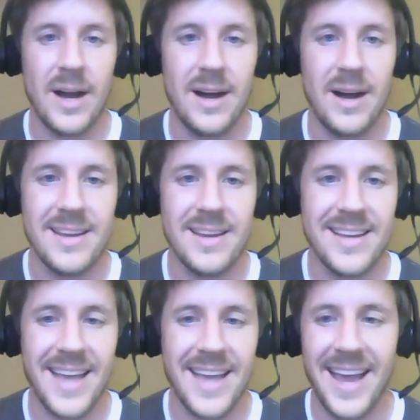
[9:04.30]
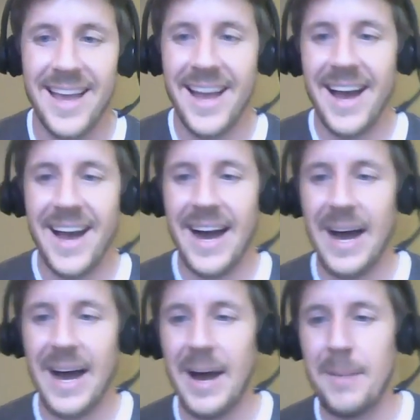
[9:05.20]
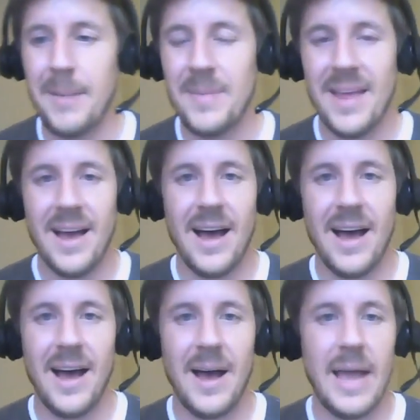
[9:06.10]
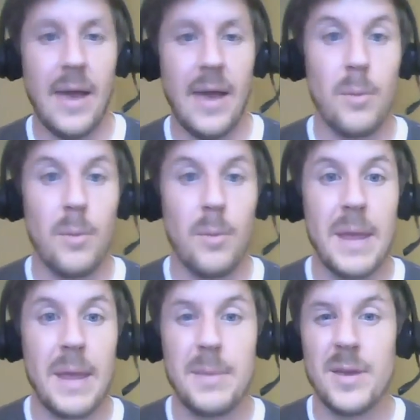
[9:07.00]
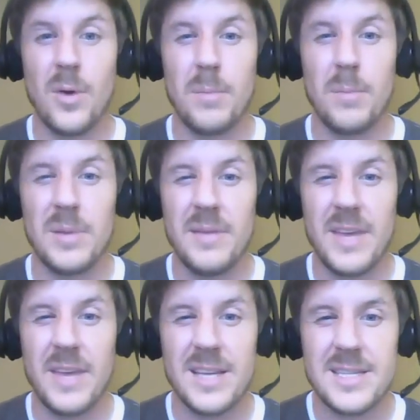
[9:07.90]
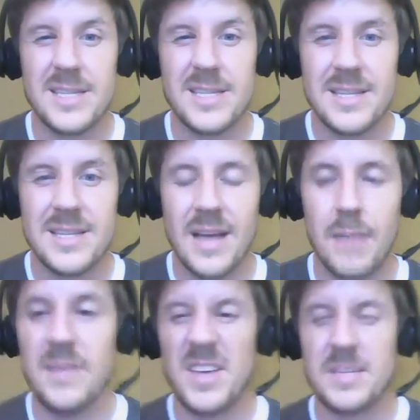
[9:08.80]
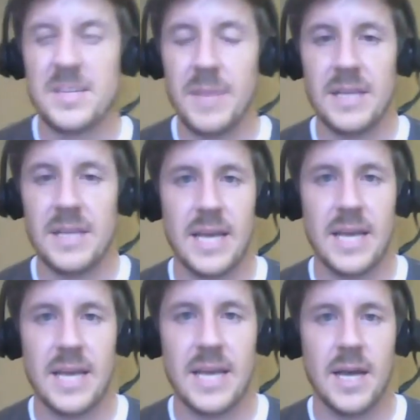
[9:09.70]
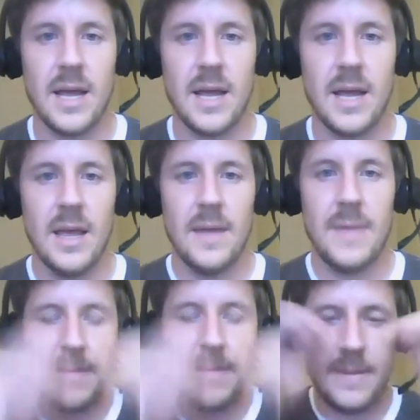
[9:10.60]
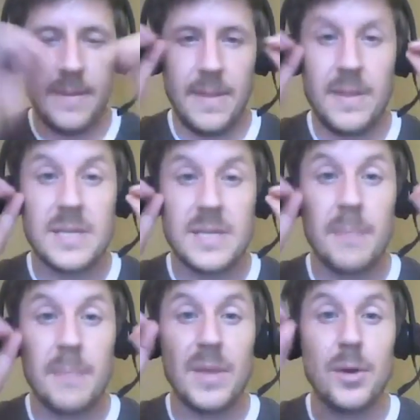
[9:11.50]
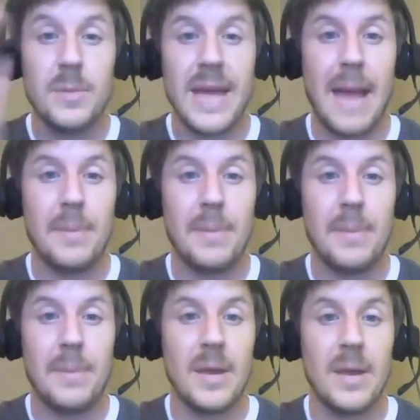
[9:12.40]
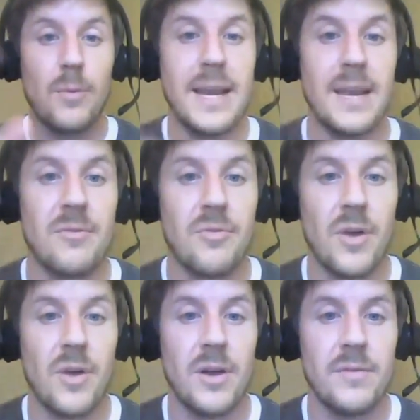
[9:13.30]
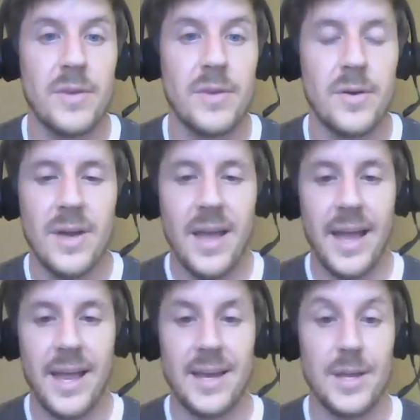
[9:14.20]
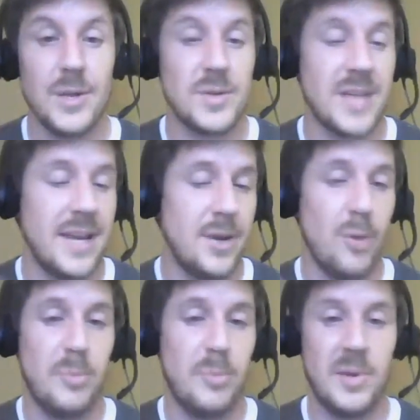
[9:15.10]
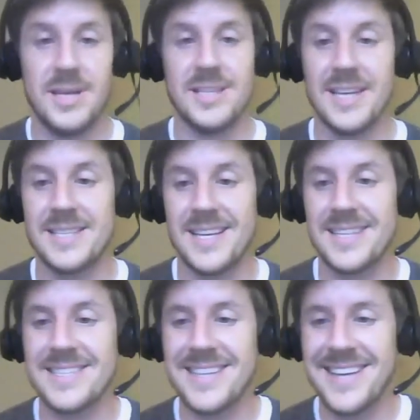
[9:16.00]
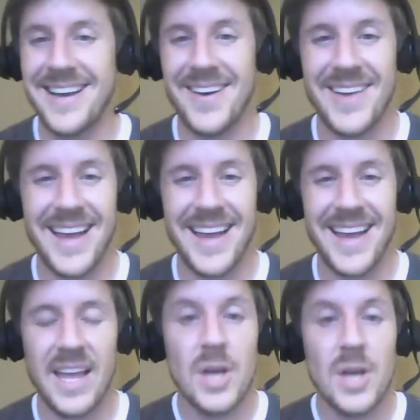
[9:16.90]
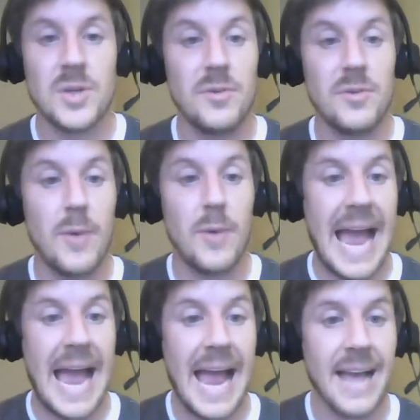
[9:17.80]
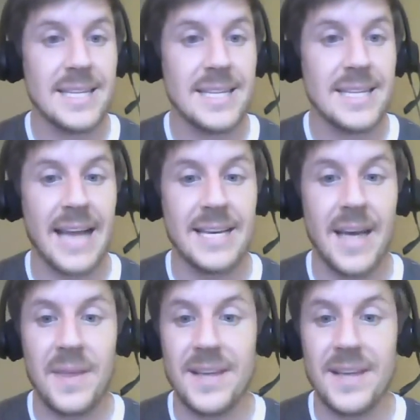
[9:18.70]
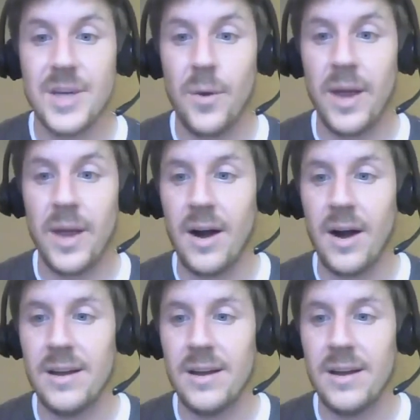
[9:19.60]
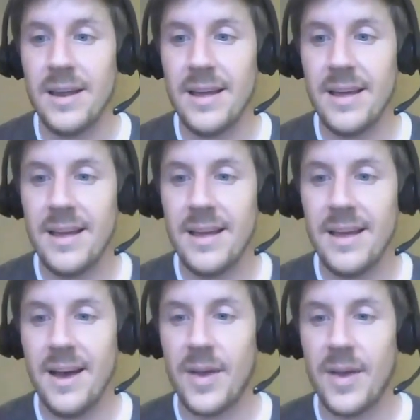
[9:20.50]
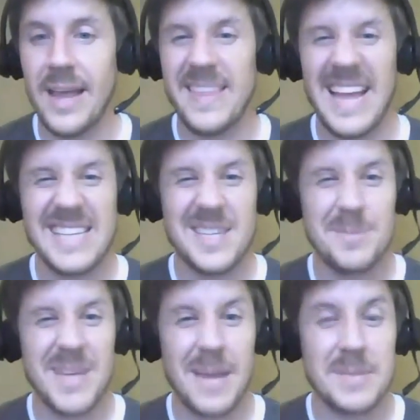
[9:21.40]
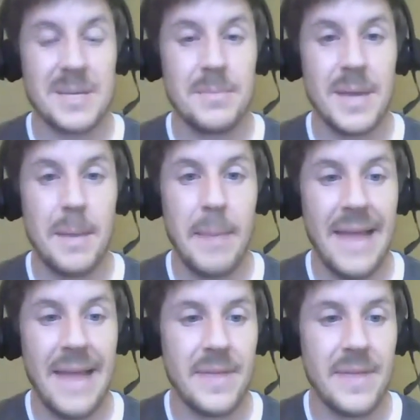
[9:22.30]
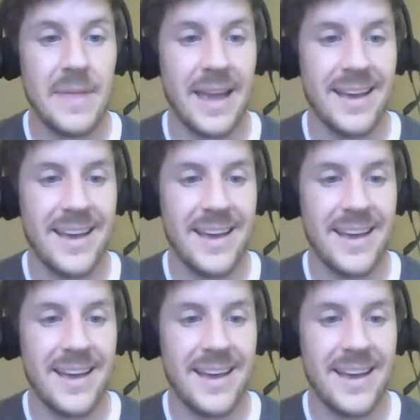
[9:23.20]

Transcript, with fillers: on, okay? Um, uh, or maybe you are oblivious. Oblivious means that uh, that something could be happening right in front of you, and you say, nope, it doesn't exist. Okay? So if you act like nothing is going on, okay, that sometimes can be a bad thing.